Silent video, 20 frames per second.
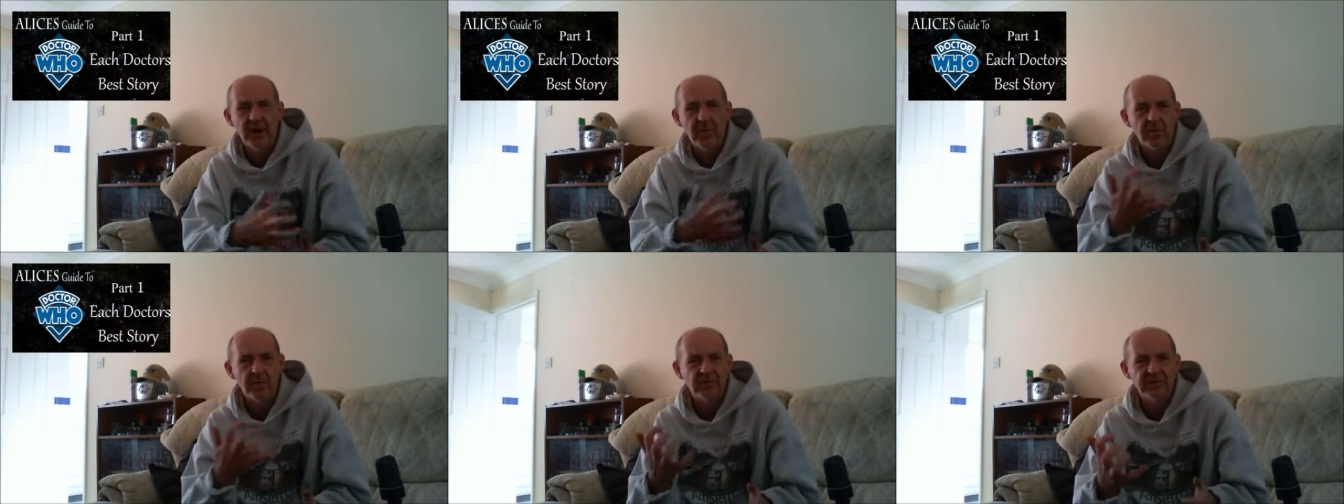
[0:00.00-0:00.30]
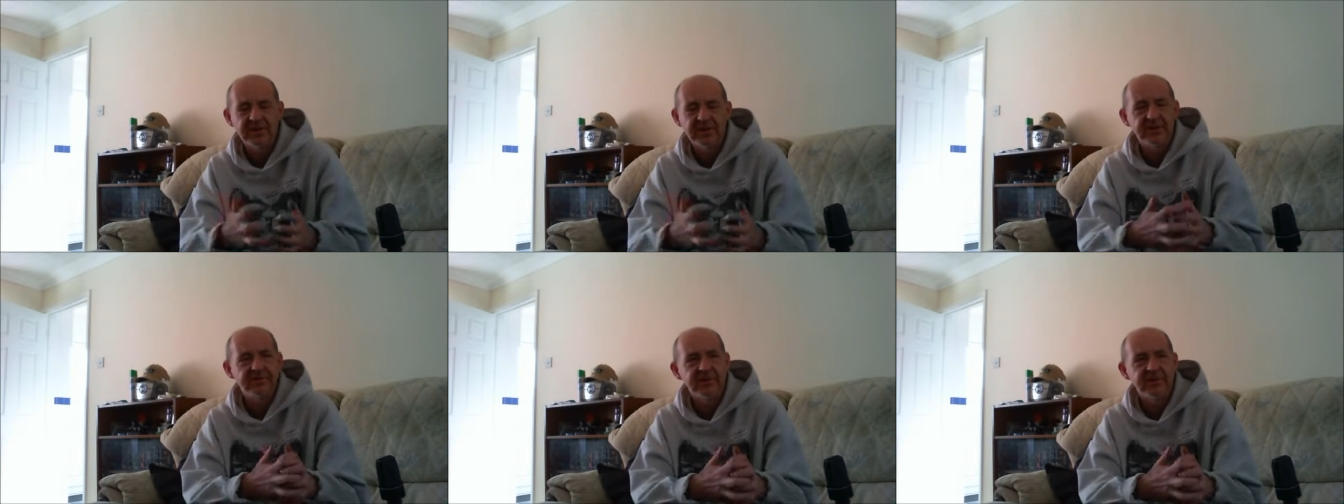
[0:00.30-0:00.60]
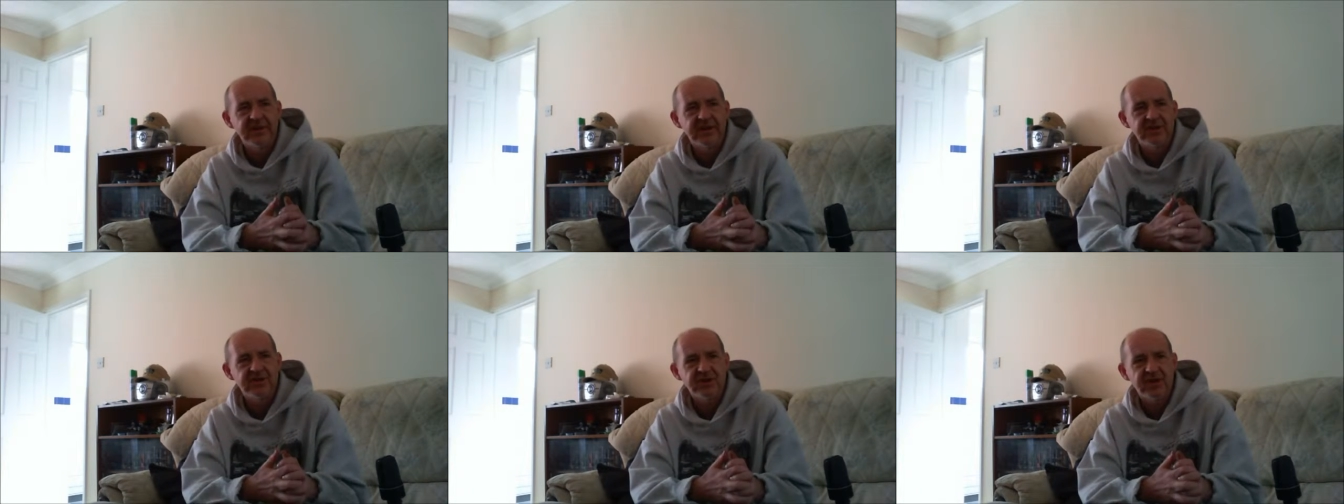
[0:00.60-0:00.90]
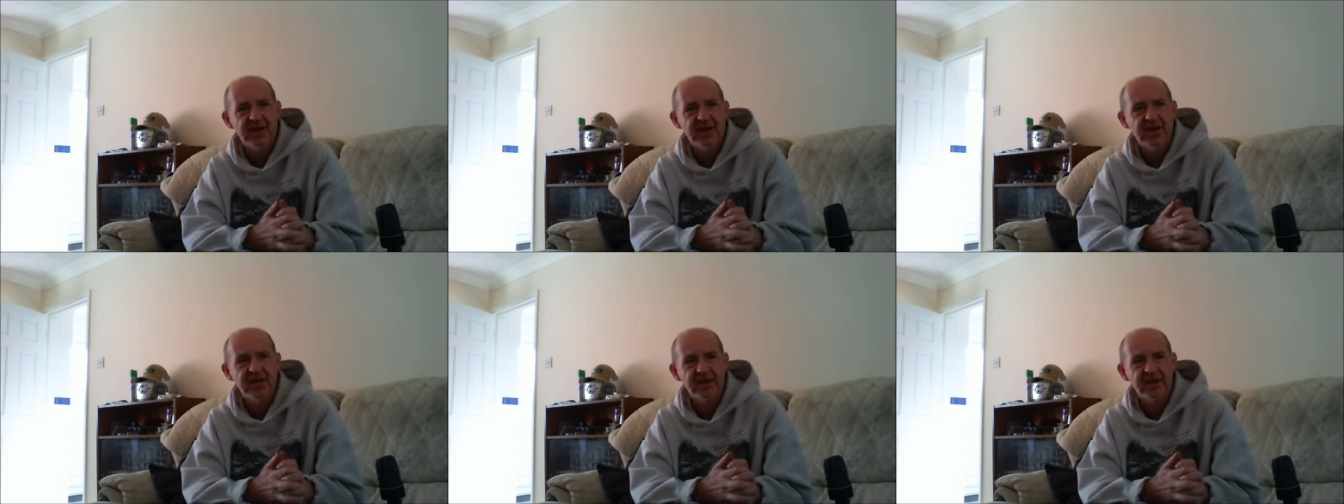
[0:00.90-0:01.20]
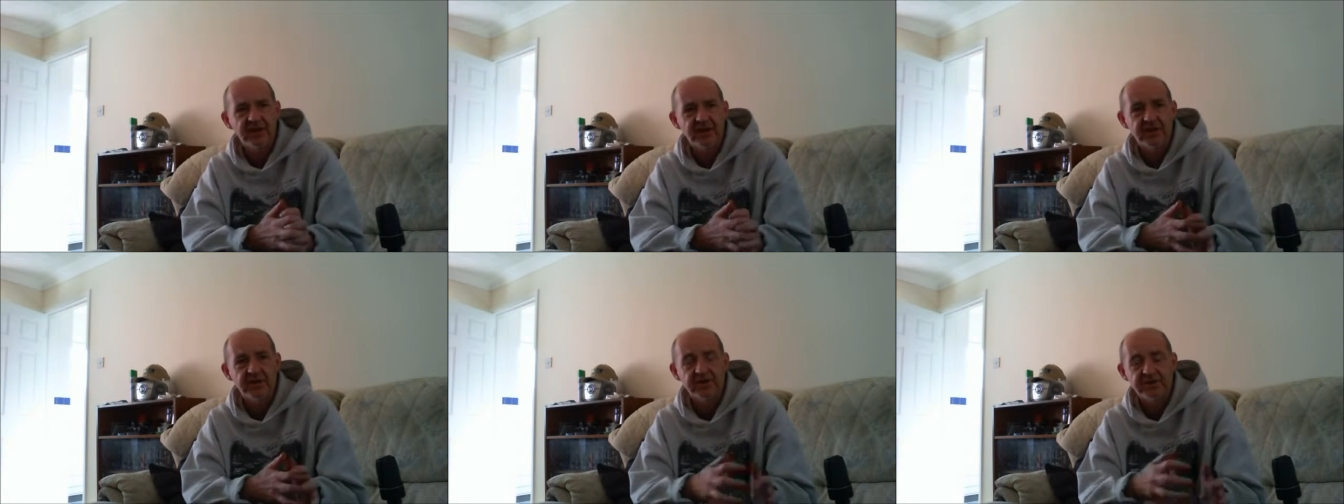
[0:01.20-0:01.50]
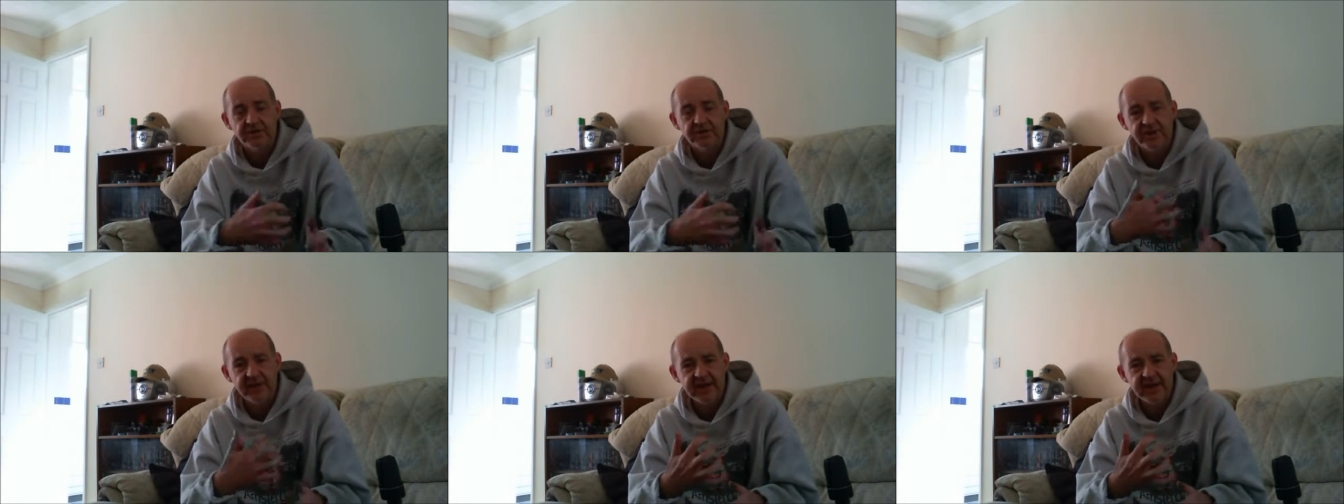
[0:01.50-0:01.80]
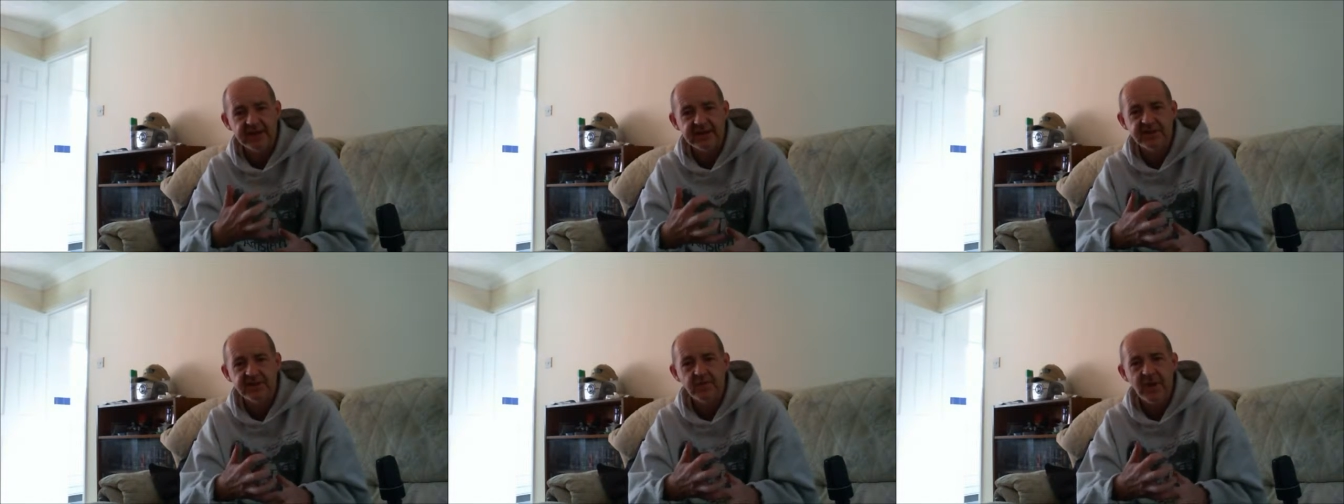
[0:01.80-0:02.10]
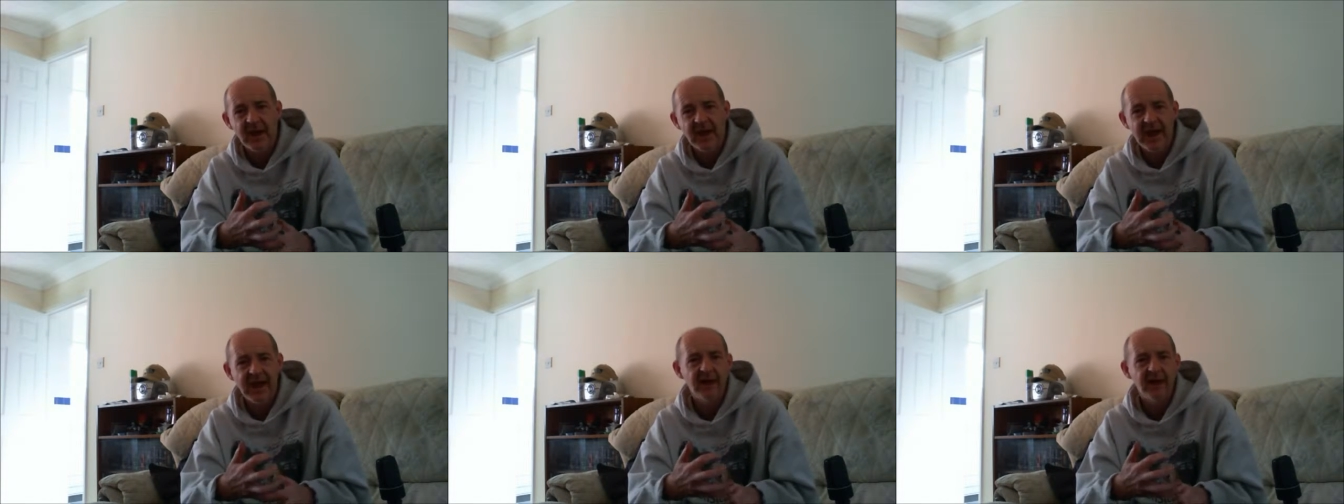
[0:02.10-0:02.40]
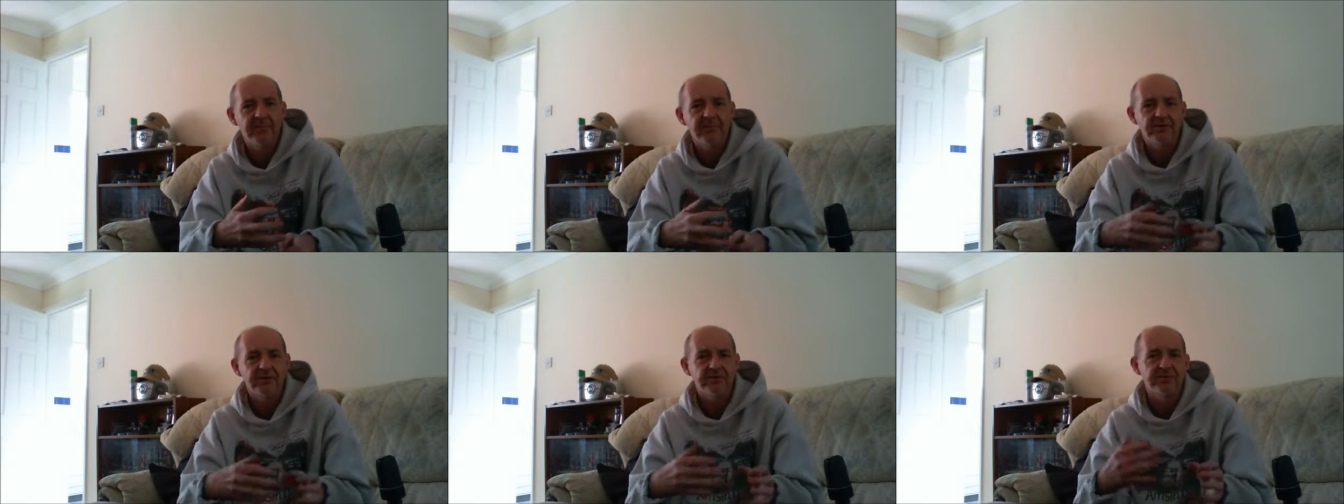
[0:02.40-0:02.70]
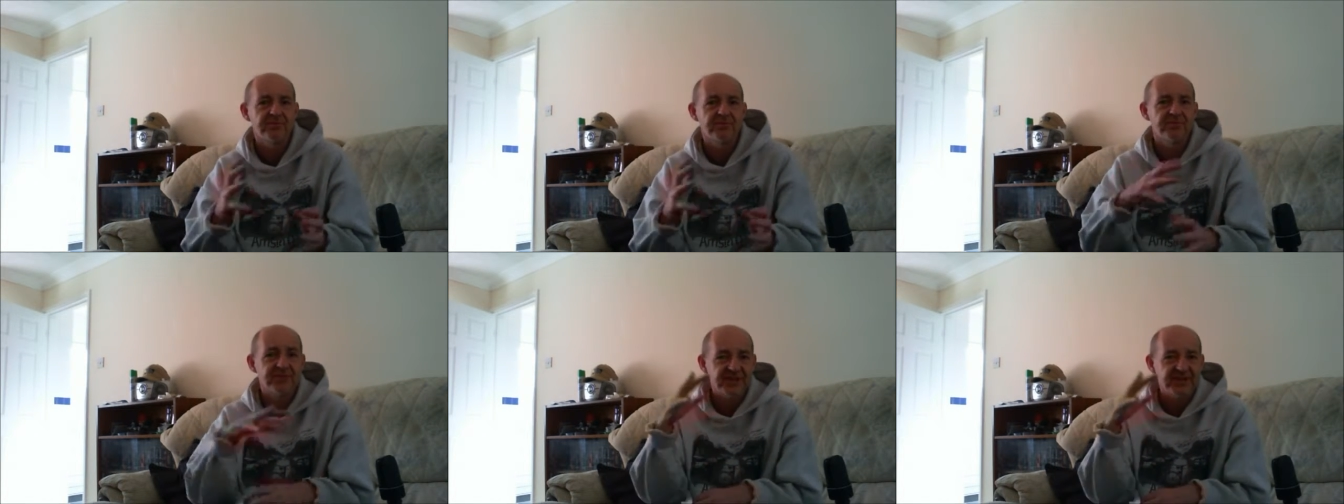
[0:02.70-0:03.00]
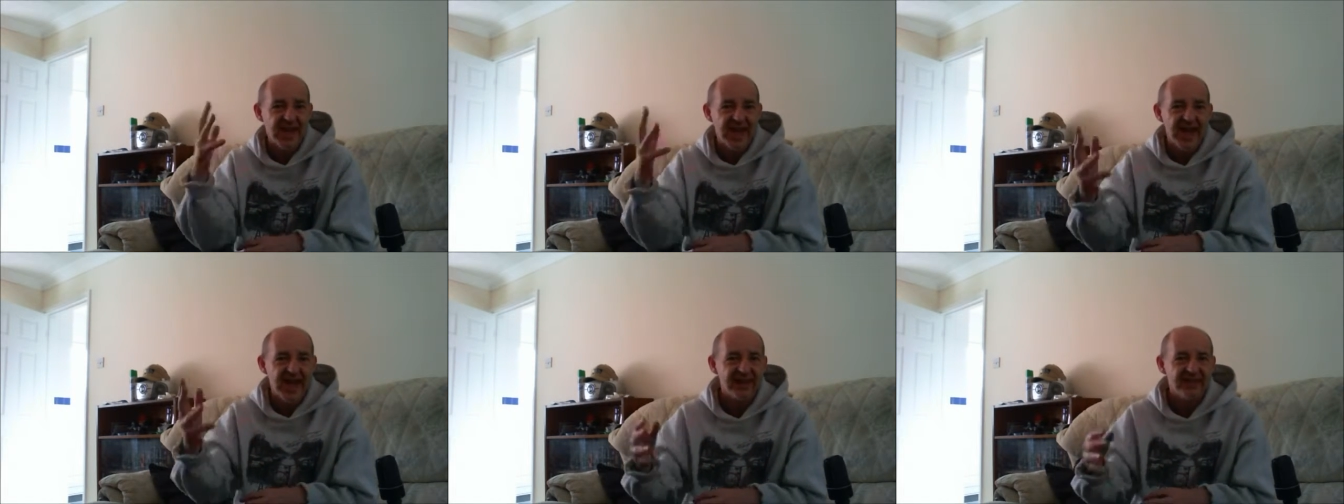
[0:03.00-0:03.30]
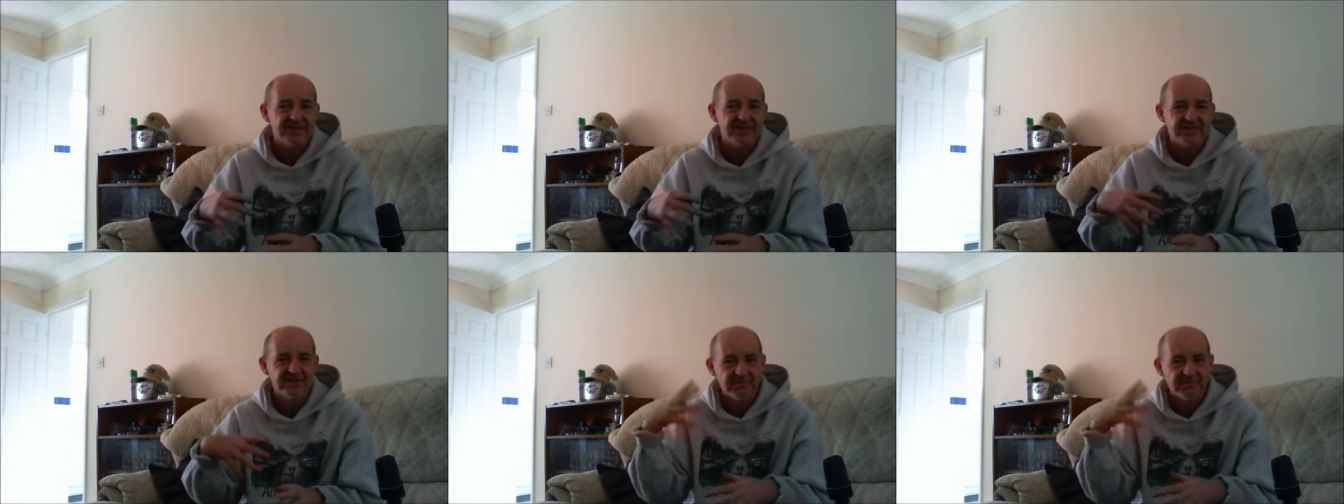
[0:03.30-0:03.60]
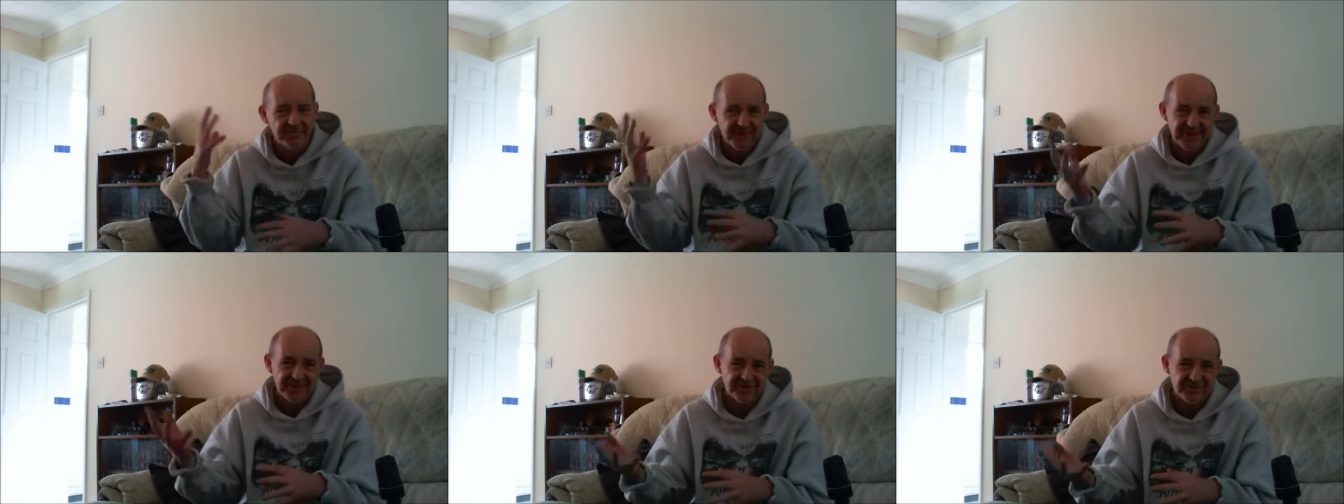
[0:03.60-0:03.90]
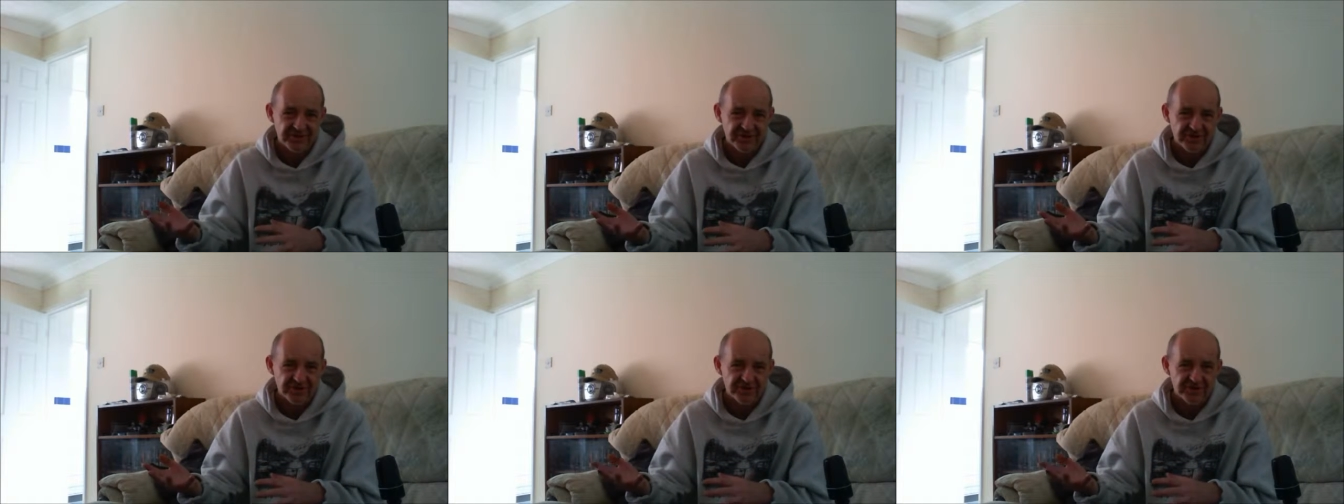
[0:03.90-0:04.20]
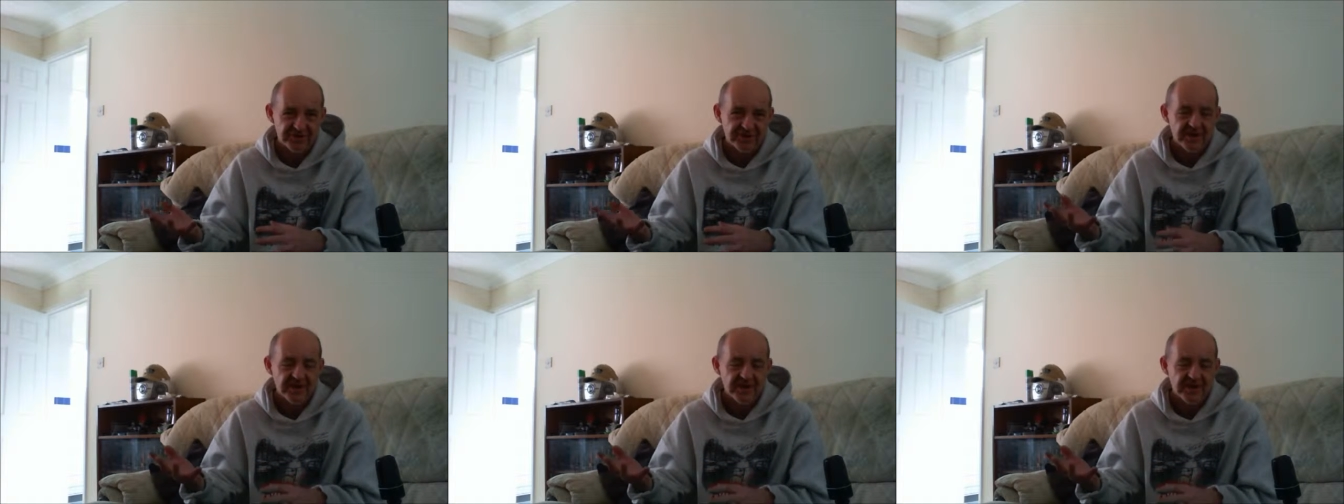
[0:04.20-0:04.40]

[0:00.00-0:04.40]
I wanted to finish it, and I kind of took the easy way out and just got text and pictures,